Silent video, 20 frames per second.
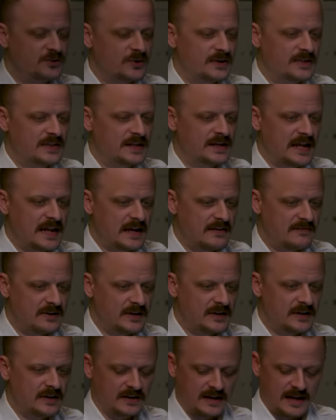join the
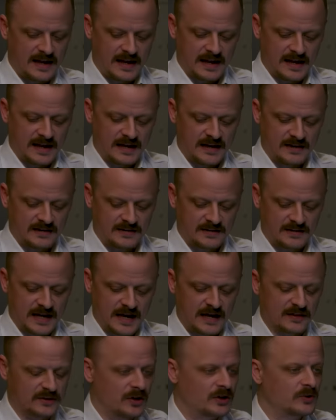Navy and
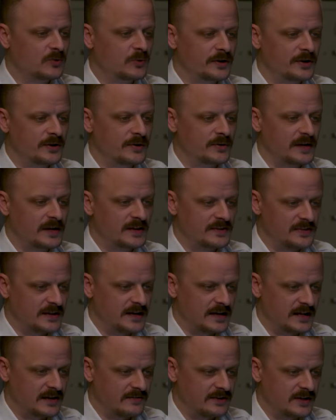how long were you in
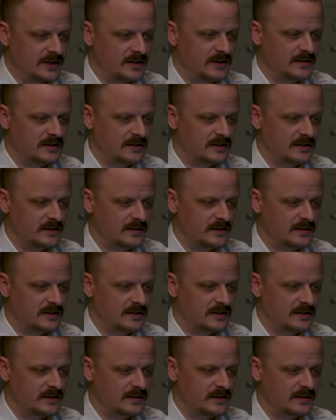the Navy?